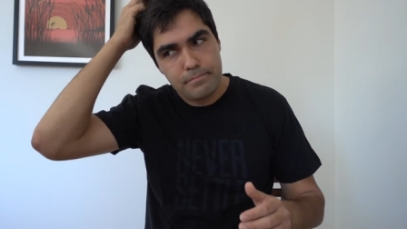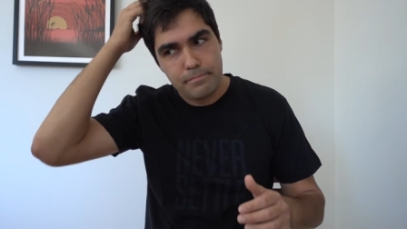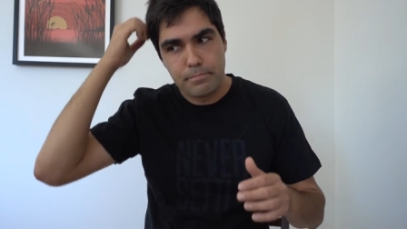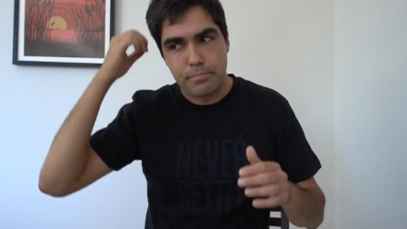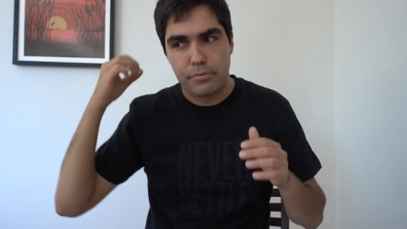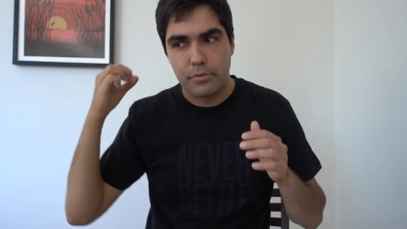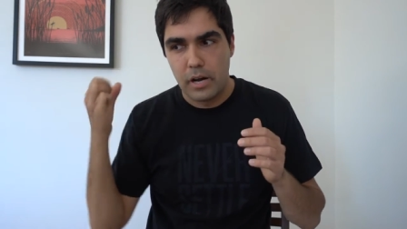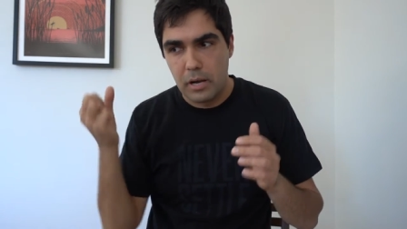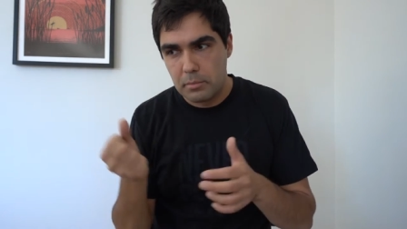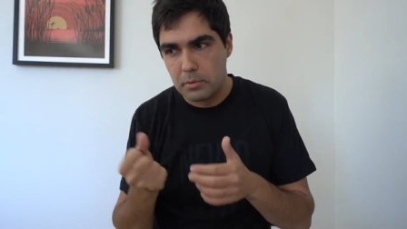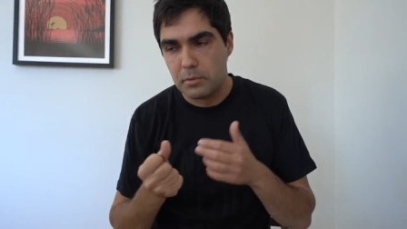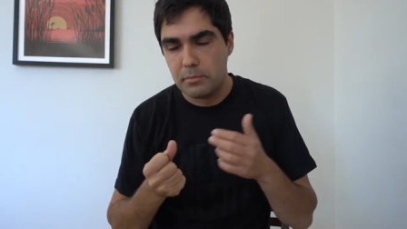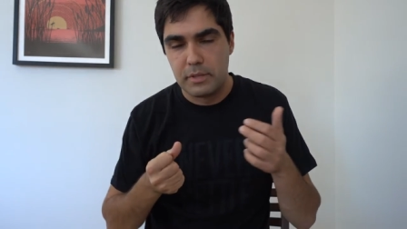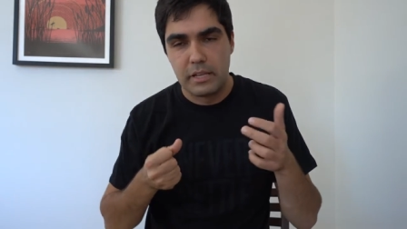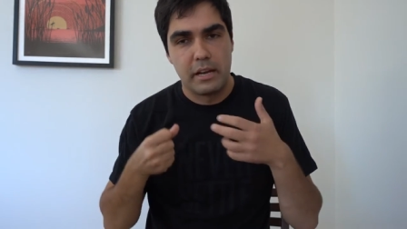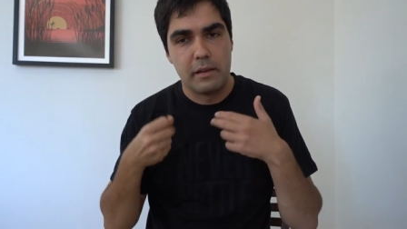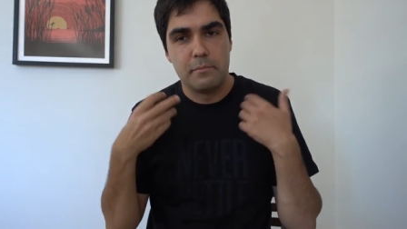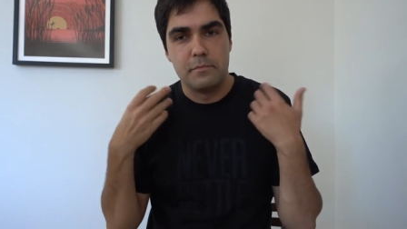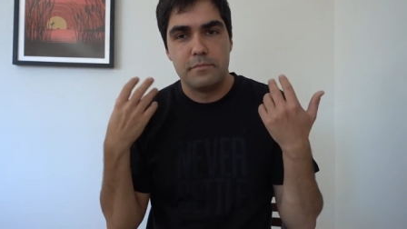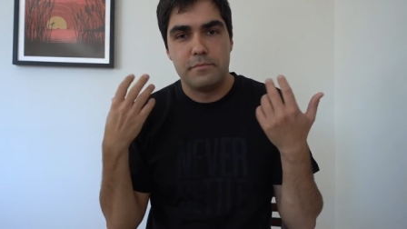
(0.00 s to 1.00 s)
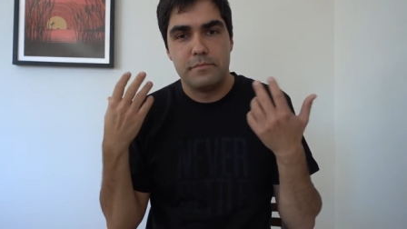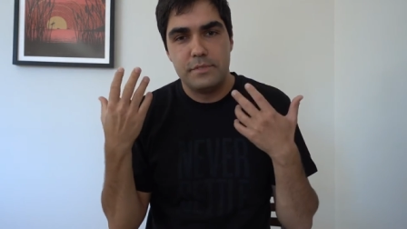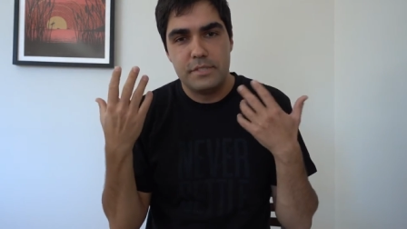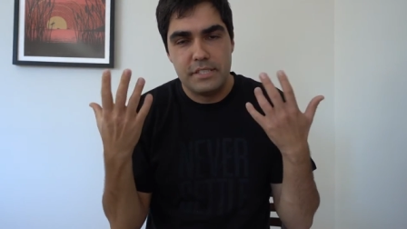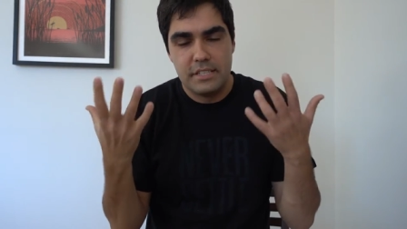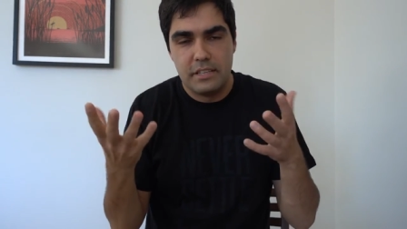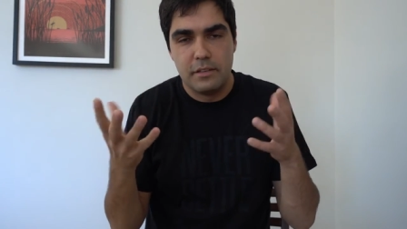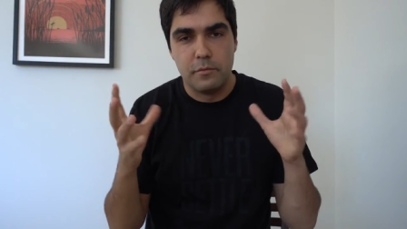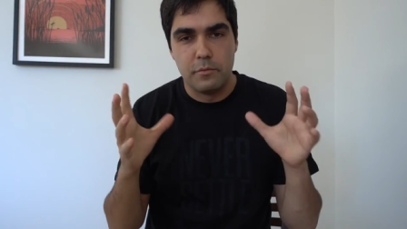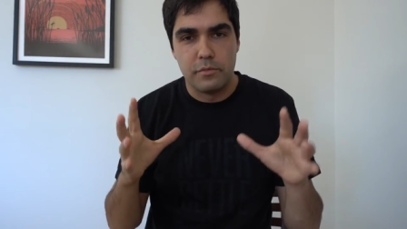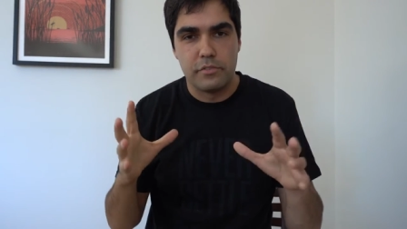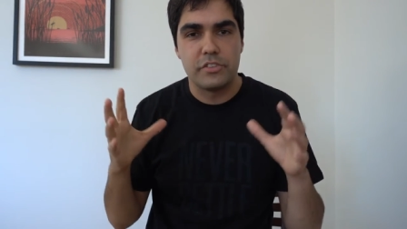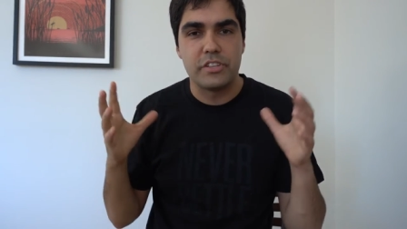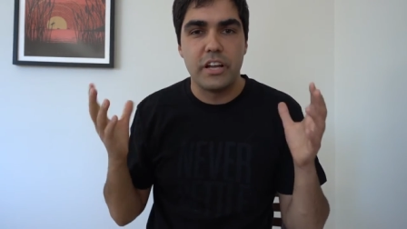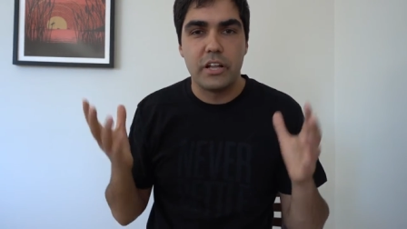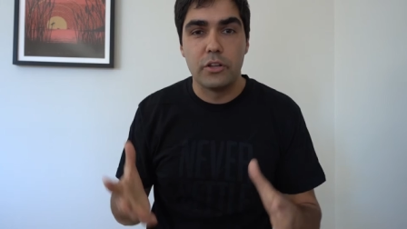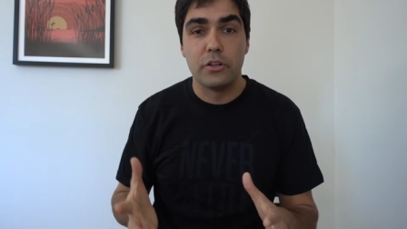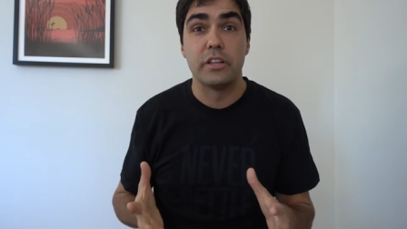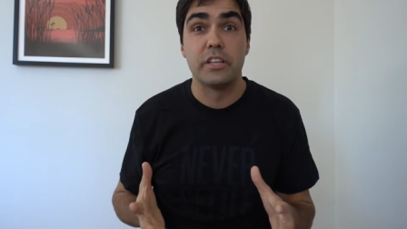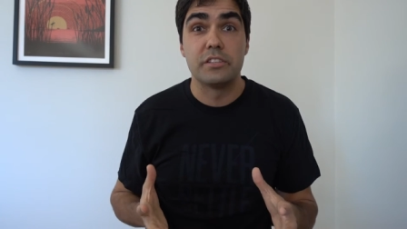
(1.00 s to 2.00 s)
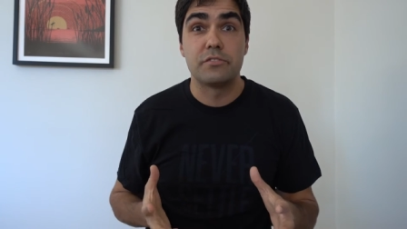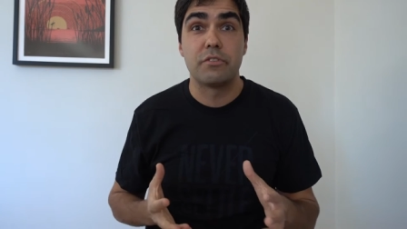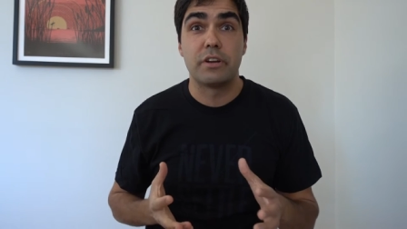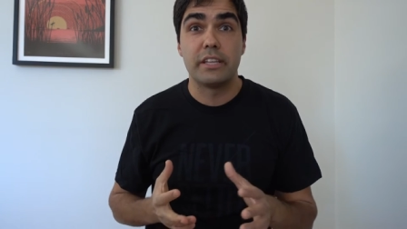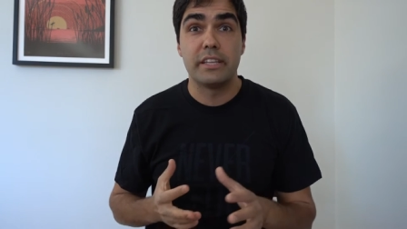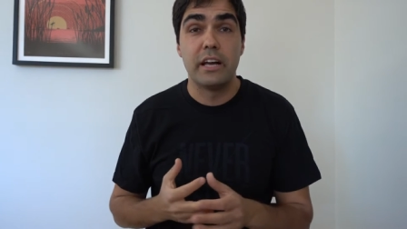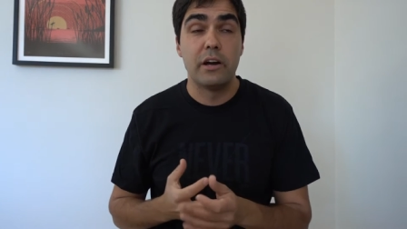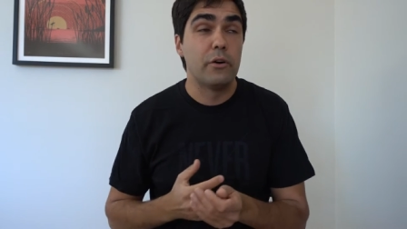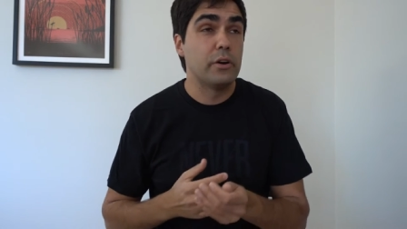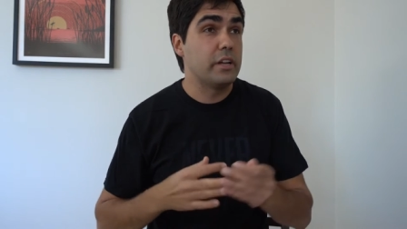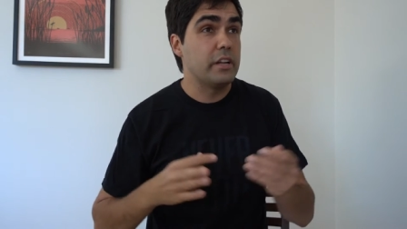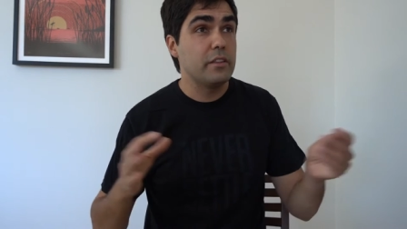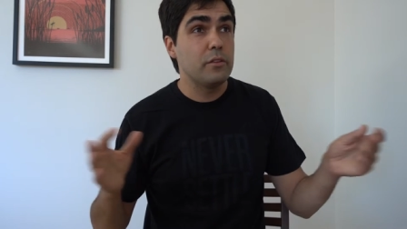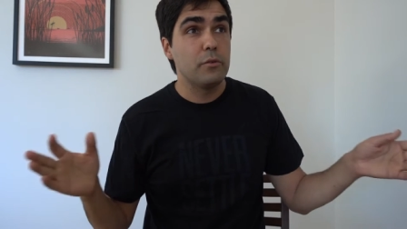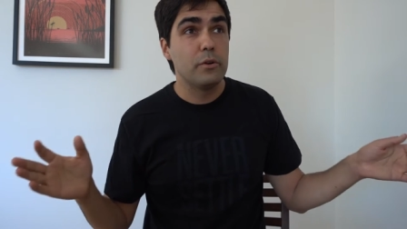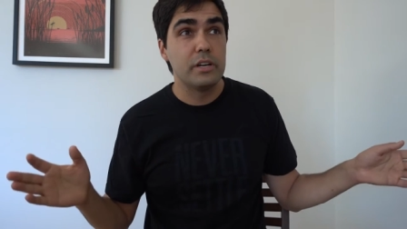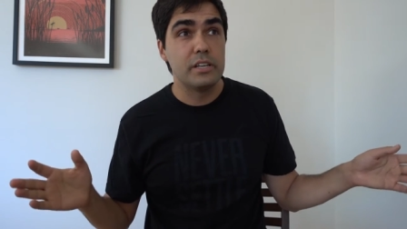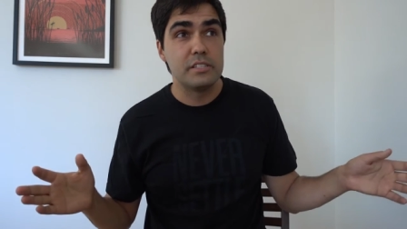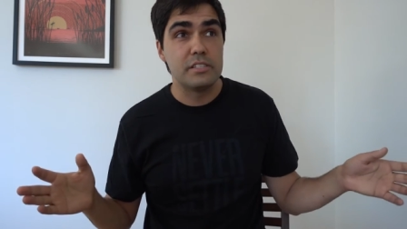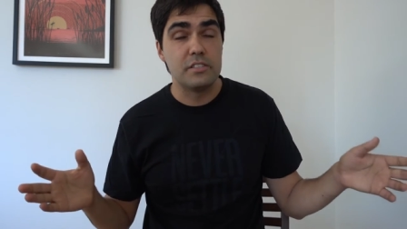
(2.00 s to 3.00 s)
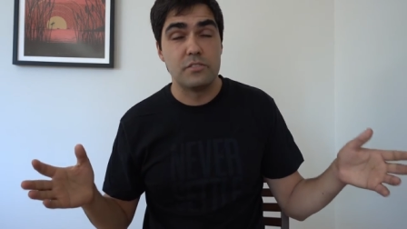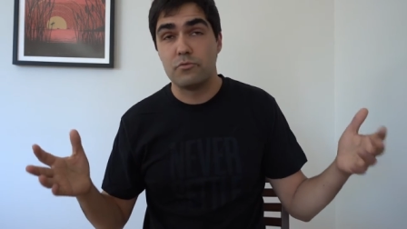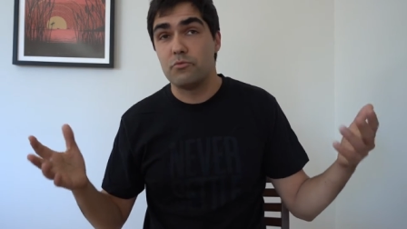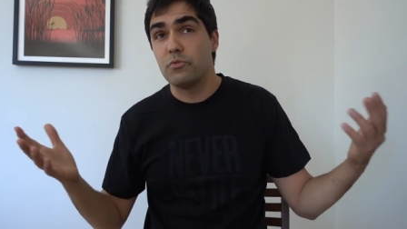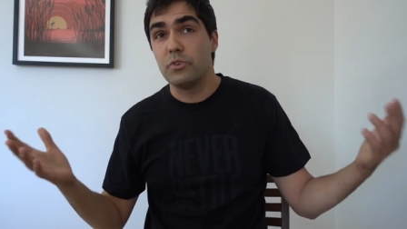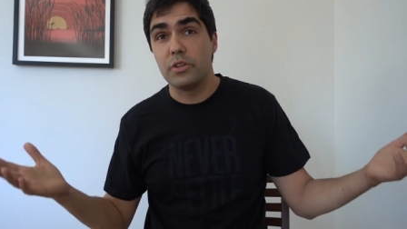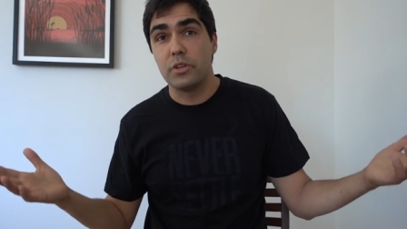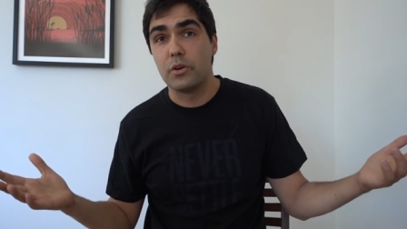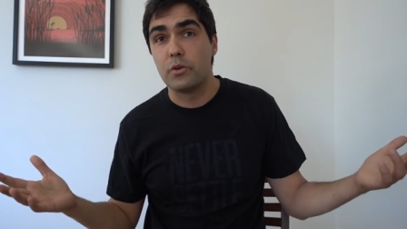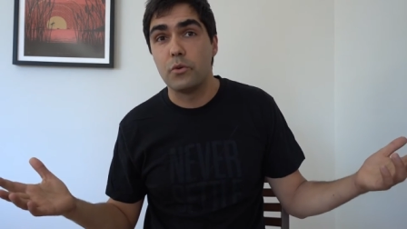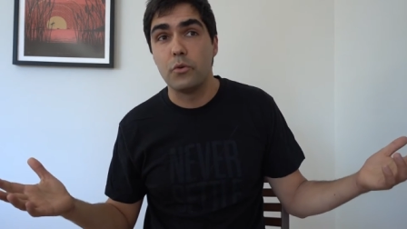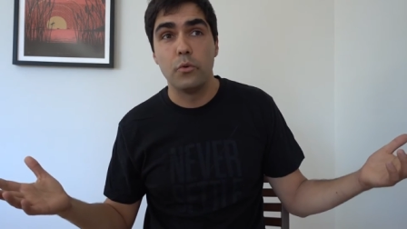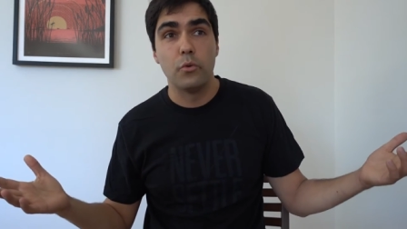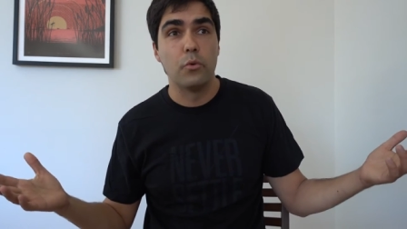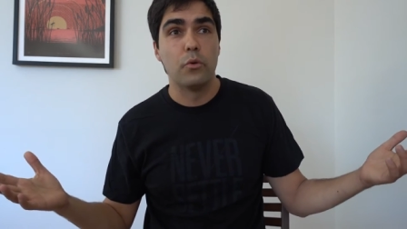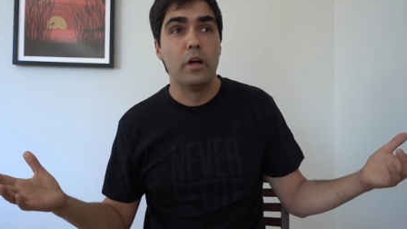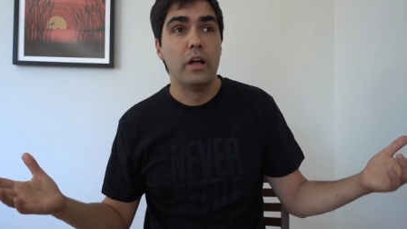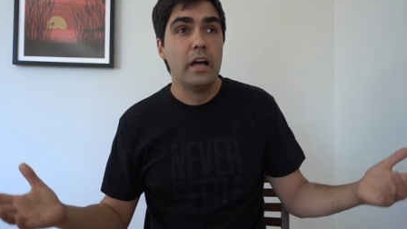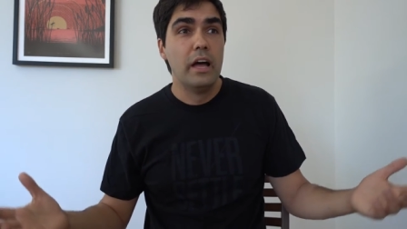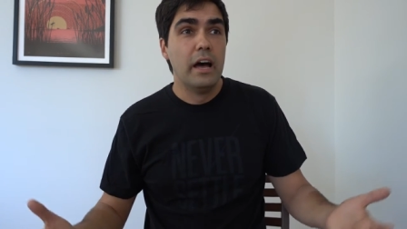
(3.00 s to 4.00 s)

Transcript: problem that I'm seeing with HoloLens right now. And otherwise, it's really cool.